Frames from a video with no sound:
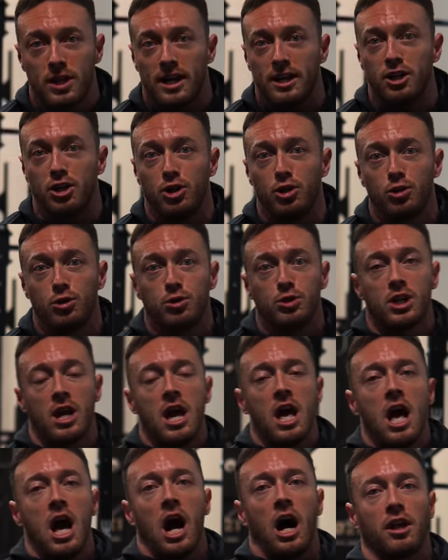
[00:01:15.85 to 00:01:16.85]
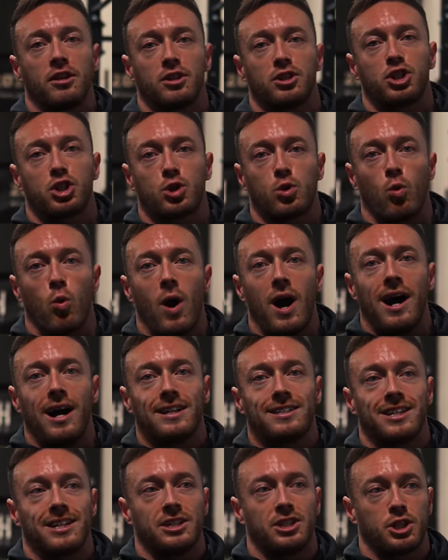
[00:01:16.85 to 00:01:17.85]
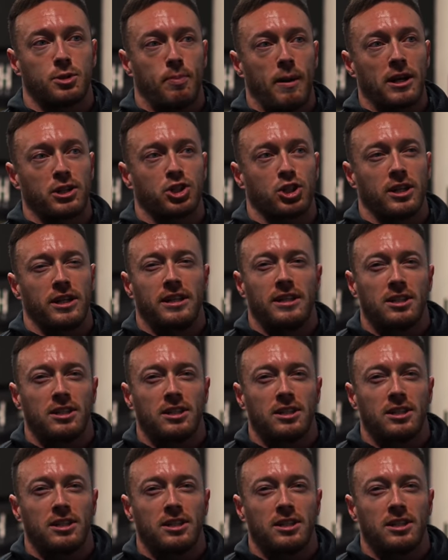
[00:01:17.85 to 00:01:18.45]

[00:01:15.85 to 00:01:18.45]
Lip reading: I use on the squats especially.